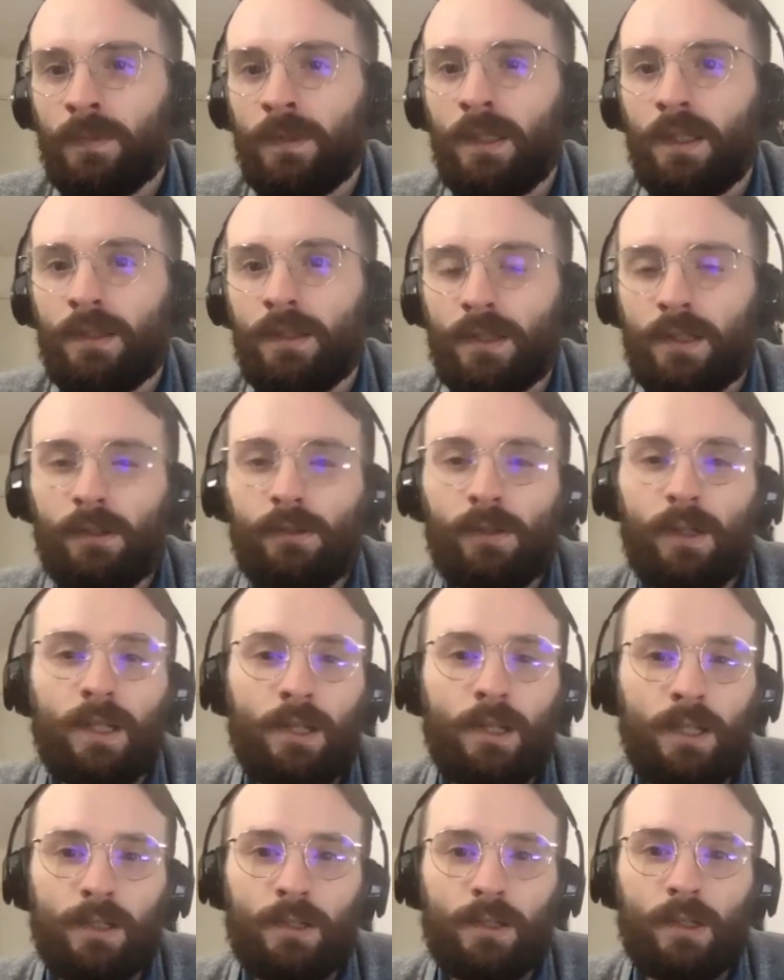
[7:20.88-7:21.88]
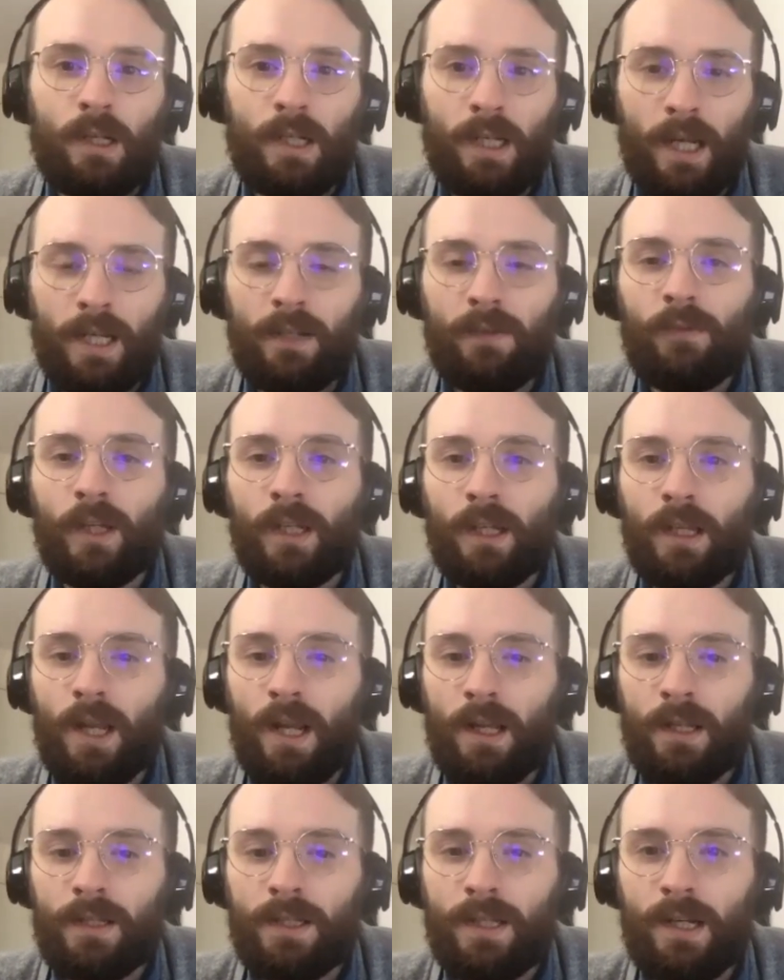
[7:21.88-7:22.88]
And so it is kind of like an
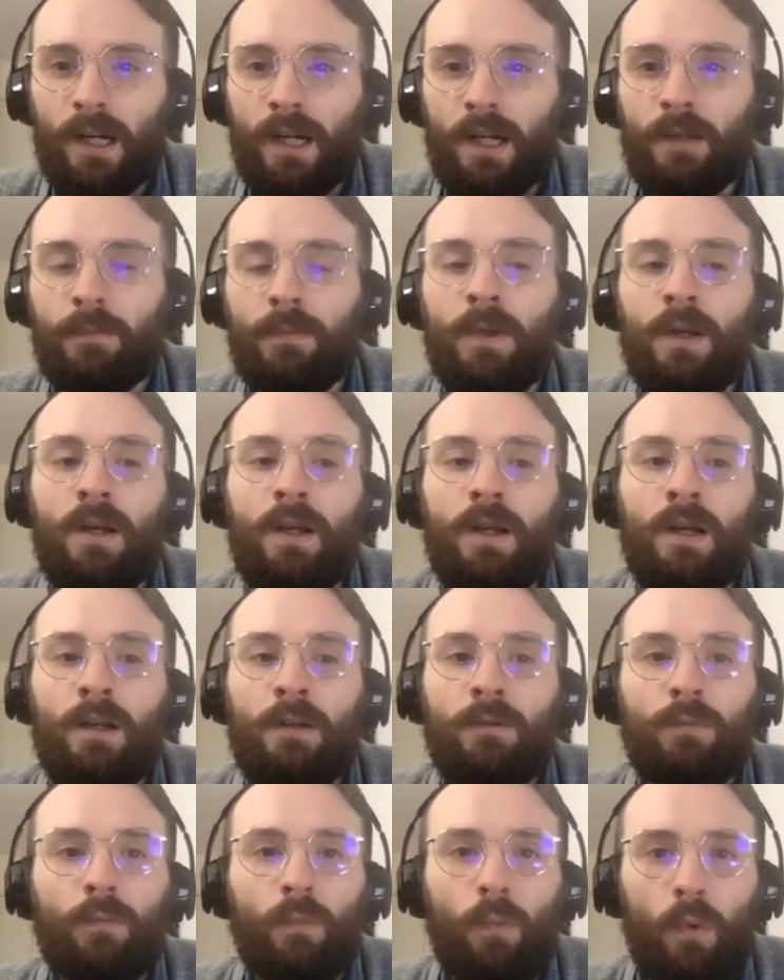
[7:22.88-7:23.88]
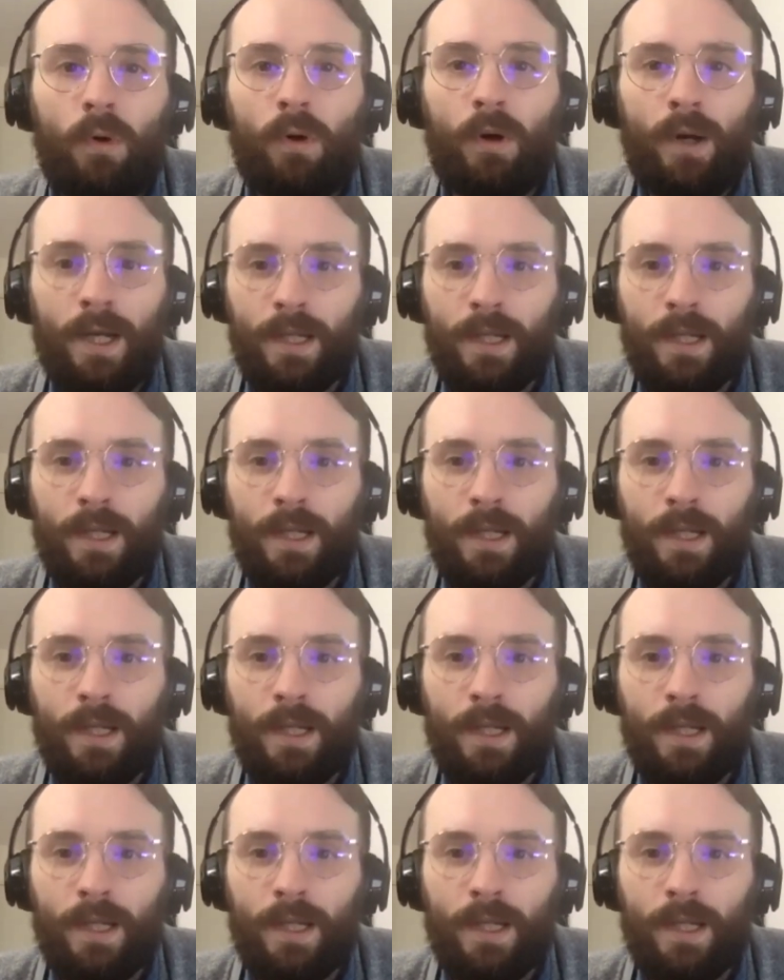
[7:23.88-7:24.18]
anti-war,